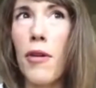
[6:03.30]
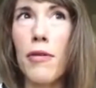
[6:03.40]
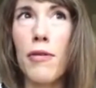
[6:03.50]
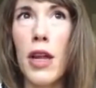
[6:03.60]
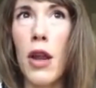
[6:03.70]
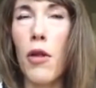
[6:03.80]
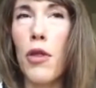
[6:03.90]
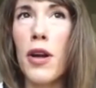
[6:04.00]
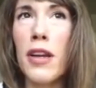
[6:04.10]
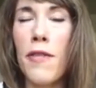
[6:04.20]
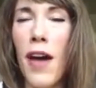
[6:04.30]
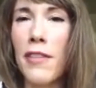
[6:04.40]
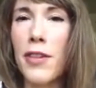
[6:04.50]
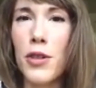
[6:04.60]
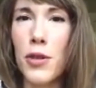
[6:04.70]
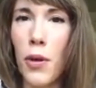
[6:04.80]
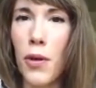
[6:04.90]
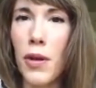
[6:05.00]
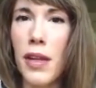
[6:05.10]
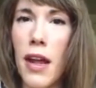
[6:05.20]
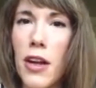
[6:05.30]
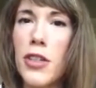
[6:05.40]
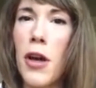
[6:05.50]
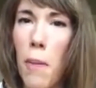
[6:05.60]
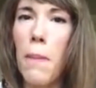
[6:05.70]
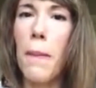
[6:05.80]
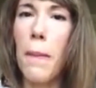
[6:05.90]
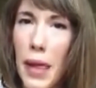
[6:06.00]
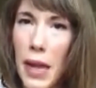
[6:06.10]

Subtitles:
that were, 35 years old in there. So,